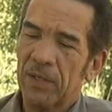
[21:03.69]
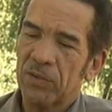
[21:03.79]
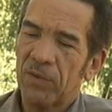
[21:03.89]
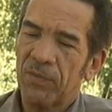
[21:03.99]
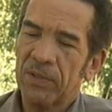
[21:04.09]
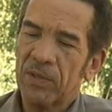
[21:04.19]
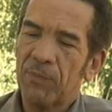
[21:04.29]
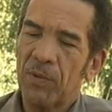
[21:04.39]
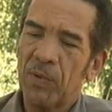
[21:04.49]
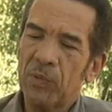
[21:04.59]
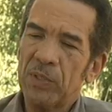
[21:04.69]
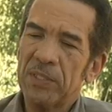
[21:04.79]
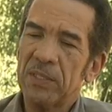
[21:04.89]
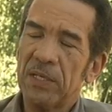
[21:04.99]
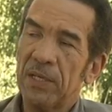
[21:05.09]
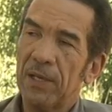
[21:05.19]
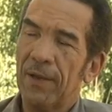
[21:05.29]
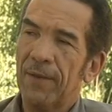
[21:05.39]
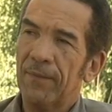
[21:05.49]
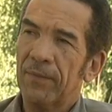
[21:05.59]
So for example, we see
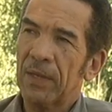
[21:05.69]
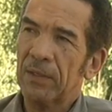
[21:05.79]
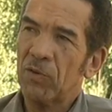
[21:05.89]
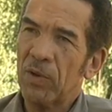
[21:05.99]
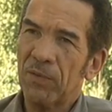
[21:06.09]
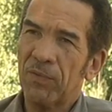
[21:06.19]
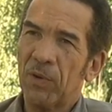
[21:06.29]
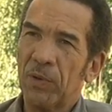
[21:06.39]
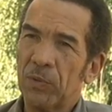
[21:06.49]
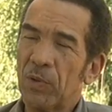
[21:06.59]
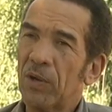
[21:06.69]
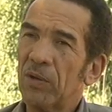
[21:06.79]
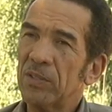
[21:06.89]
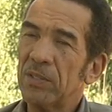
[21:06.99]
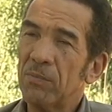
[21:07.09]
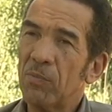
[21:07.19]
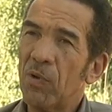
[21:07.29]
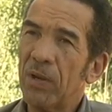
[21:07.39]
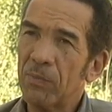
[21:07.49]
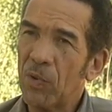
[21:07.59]
that going forward we are going to see
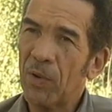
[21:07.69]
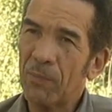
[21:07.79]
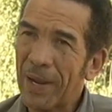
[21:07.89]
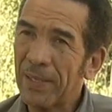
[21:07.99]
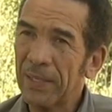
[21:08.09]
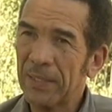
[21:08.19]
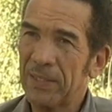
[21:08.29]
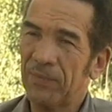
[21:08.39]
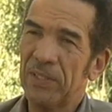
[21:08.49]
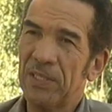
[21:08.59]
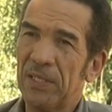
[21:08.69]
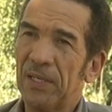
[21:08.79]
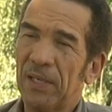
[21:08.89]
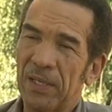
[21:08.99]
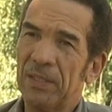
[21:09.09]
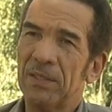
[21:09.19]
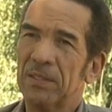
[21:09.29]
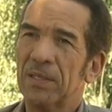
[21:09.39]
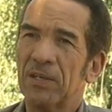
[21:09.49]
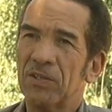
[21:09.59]
more and more mining activity in
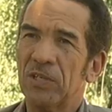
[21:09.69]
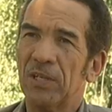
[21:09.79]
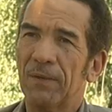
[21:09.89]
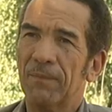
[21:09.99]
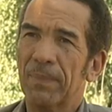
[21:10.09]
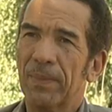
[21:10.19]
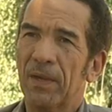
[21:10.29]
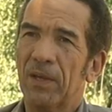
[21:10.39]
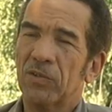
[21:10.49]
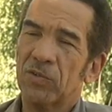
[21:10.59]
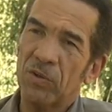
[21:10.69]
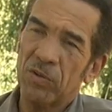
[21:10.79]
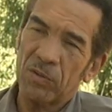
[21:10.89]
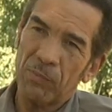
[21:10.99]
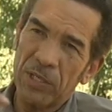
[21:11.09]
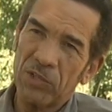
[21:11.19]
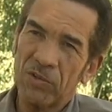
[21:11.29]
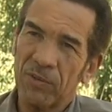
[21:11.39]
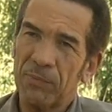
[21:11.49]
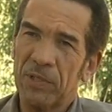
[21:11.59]
this country. So the
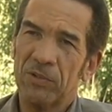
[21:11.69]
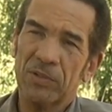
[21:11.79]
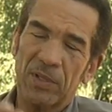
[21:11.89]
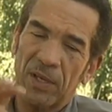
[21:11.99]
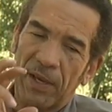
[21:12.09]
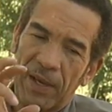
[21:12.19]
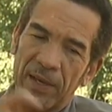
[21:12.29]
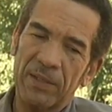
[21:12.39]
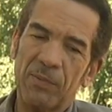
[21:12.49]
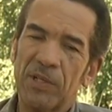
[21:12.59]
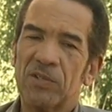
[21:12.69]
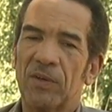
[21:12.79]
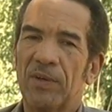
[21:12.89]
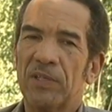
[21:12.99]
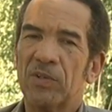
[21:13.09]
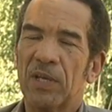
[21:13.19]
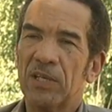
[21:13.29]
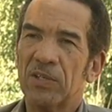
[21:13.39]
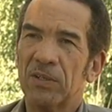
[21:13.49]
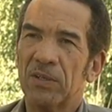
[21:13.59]
Ministry of Minerals and the Ministry of
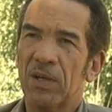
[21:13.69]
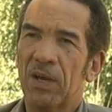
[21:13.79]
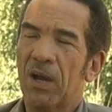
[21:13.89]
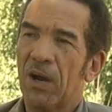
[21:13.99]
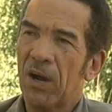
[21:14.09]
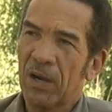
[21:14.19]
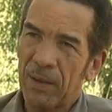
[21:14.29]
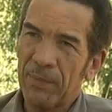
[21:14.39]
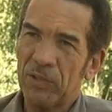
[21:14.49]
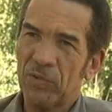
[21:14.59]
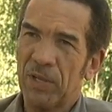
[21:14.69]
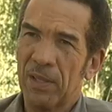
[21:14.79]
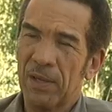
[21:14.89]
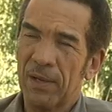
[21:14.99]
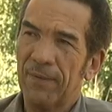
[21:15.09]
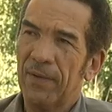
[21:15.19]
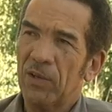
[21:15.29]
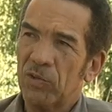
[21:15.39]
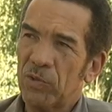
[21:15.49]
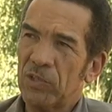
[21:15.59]
Education are coming together
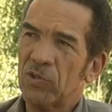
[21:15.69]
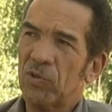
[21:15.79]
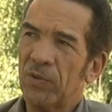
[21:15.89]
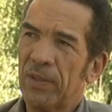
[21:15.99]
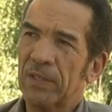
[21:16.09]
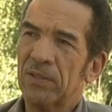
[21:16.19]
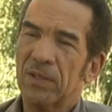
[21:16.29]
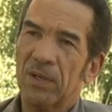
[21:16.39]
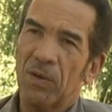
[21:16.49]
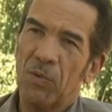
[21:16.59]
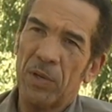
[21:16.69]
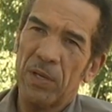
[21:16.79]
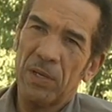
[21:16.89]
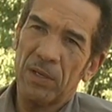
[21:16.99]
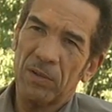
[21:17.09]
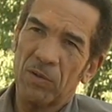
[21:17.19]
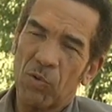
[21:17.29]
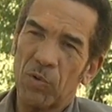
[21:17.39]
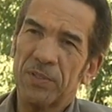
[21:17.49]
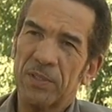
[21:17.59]
to ensure that we the
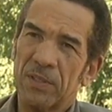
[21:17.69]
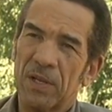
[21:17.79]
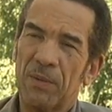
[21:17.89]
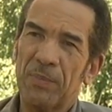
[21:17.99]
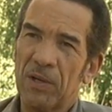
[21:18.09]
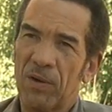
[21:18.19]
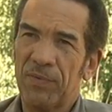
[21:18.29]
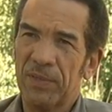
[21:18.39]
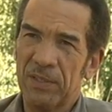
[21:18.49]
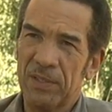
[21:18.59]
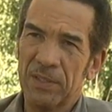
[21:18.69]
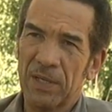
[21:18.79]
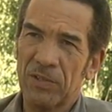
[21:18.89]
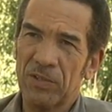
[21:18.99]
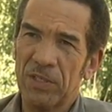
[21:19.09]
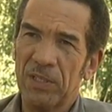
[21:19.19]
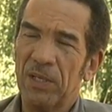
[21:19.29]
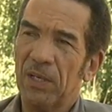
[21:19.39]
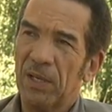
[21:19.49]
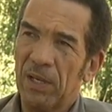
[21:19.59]
courses that are being offered in this country
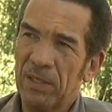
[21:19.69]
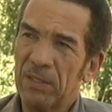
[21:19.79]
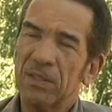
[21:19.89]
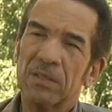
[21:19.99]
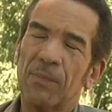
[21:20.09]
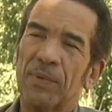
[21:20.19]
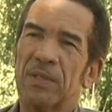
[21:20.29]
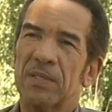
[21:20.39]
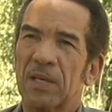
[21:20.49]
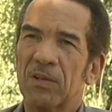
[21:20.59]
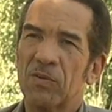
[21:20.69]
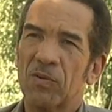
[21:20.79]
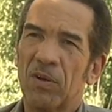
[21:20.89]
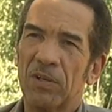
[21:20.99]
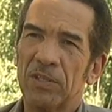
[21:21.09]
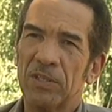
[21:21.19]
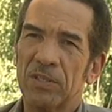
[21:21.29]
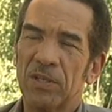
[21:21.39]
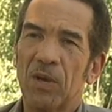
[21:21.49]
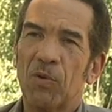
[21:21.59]
in some of the technical
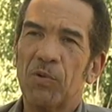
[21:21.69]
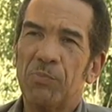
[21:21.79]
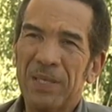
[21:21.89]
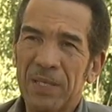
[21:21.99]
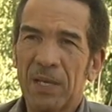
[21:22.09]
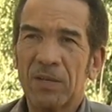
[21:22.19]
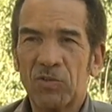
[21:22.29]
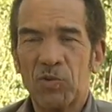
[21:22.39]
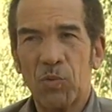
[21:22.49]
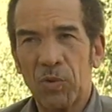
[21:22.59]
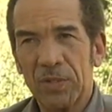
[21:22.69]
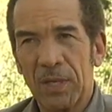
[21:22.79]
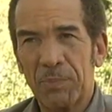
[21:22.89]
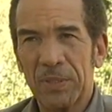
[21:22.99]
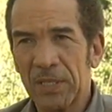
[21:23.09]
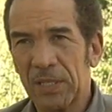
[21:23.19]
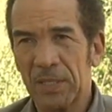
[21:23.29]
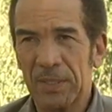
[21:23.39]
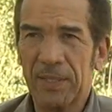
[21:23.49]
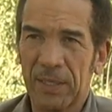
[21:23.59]
colleges would be geared towards a
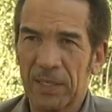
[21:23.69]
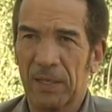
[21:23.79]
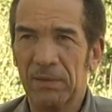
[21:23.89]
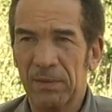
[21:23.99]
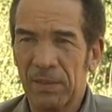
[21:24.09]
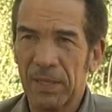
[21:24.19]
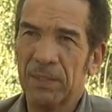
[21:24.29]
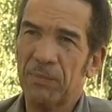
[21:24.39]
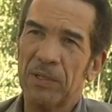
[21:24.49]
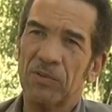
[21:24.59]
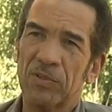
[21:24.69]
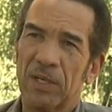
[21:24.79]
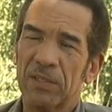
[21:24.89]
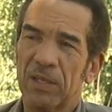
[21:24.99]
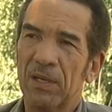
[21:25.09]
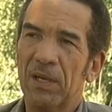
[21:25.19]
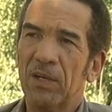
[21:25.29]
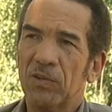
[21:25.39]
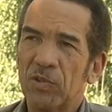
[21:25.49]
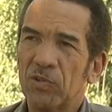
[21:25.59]
particular sector, like the mineral sector,
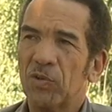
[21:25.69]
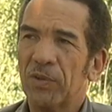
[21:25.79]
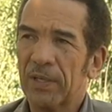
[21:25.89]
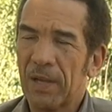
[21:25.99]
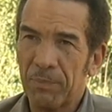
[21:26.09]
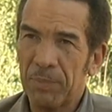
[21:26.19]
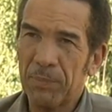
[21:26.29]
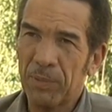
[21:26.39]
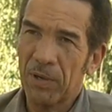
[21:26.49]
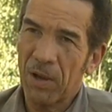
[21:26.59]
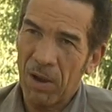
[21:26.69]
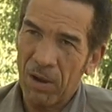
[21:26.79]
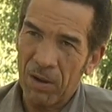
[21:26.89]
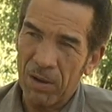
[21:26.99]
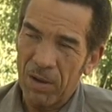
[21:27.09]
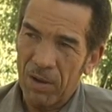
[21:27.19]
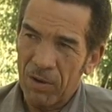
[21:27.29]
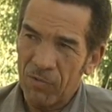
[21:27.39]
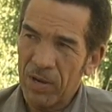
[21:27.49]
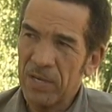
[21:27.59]
to ensure that our people are
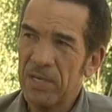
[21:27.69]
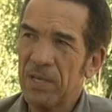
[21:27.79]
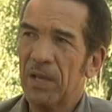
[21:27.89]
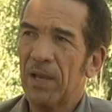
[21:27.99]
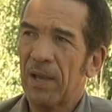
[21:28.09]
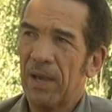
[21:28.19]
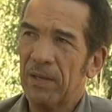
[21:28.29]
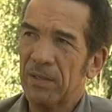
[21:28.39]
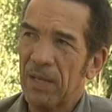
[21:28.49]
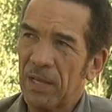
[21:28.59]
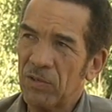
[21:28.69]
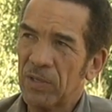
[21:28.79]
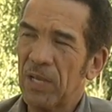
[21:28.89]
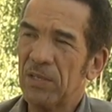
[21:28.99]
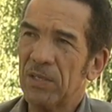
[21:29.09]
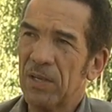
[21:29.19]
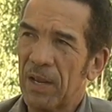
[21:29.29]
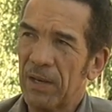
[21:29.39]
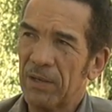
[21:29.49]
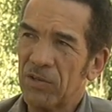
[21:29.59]
ready and educated
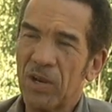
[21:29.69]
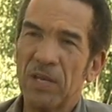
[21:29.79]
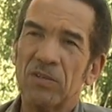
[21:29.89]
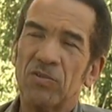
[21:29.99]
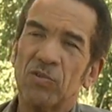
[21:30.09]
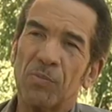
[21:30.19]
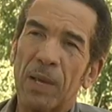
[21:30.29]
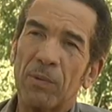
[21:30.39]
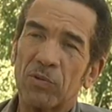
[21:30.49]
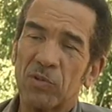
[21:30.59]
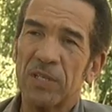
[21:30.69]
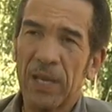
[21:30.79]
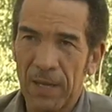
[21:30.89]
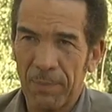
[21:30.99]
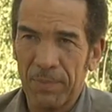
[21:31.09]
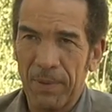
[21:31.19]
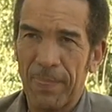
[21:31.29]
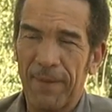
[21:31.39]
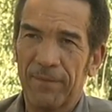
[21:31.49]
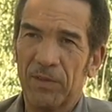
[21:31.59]
and trained to be able to take up
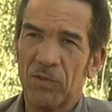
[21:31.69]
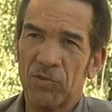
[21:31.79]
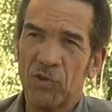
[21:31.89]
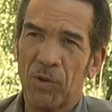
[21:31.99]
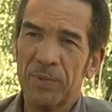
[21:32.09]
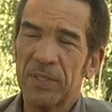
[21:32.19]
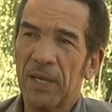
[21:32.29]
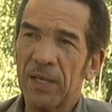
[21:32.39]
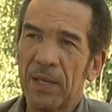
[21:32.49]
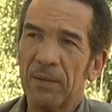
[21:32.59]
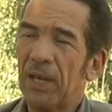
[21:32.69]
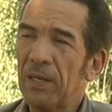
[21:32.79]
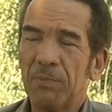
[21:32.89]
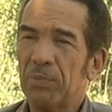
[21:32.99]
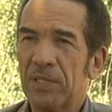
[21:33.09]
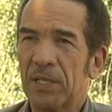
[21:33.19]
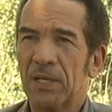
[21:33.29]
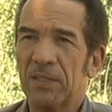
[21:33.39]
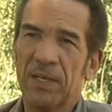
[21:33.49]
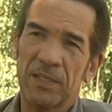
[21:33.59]
those jobs in a, any
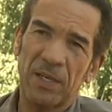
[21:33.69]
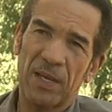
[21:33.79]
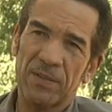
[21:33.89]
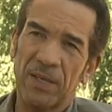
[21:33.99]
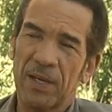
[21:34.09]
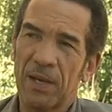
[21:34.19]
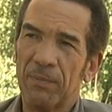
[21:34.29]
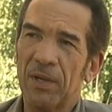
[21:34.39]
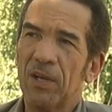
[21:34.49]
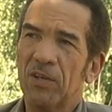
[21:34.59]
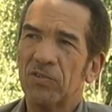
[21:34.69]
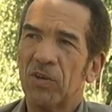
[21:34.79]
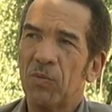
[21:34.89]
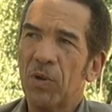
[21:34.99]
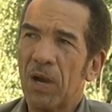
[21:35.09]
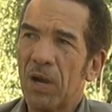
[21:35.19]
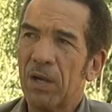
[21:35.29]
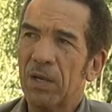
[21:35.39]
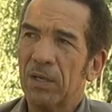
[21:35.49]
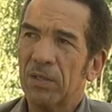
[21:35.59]
particular sector as they come. So we are
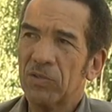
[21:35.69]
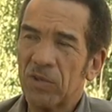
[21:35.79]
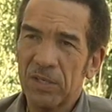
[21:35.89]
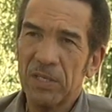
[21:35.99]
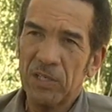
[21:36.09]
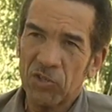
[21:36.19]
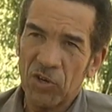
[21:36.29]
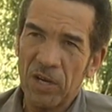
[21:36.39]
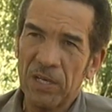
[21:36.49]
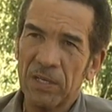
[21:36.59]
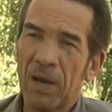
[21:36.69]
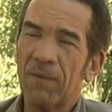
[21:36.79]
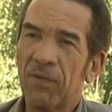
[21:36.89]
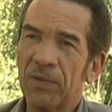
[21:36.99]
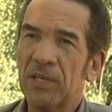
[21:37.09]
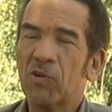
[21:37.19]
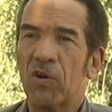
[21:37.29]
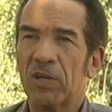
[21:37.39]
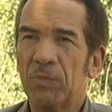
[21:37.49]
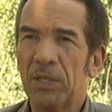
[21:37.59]
certainly training now for the
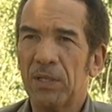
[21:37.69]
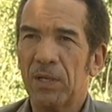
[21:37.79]
economy.